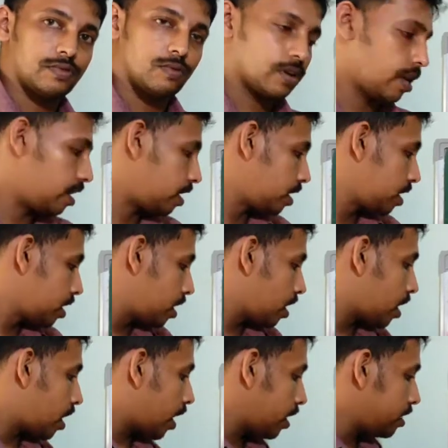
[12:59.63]
Okay,
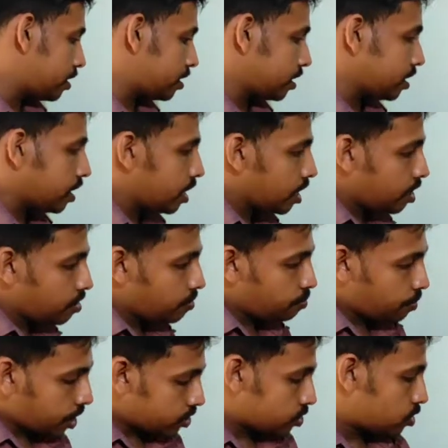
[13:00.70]
and
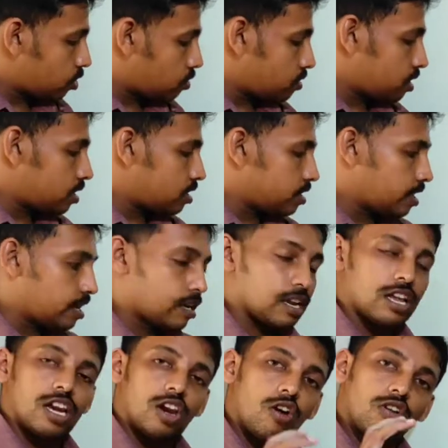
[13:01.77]
based on
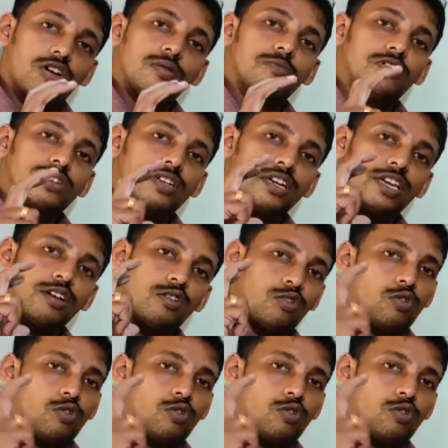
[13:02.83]
their locomotory